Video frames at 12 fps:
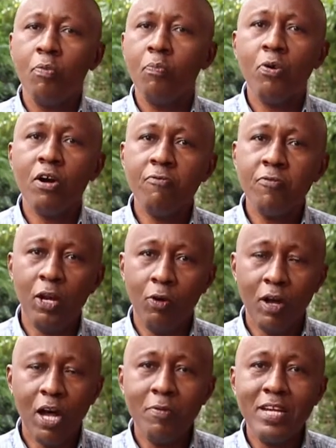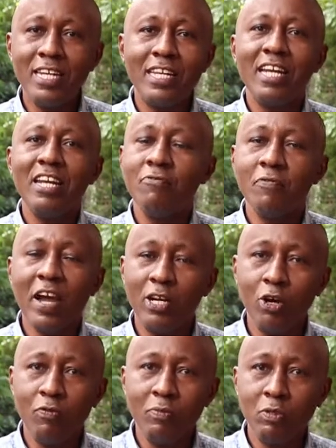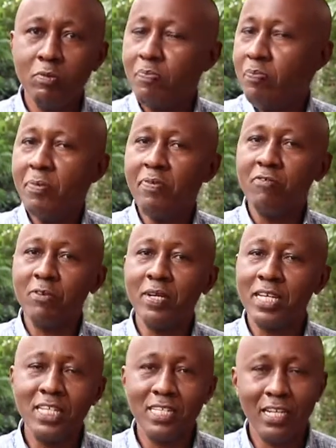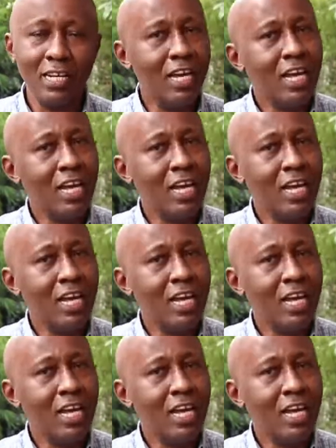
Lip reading: poor fellow, how indignified of him to be peeping from a kitchen,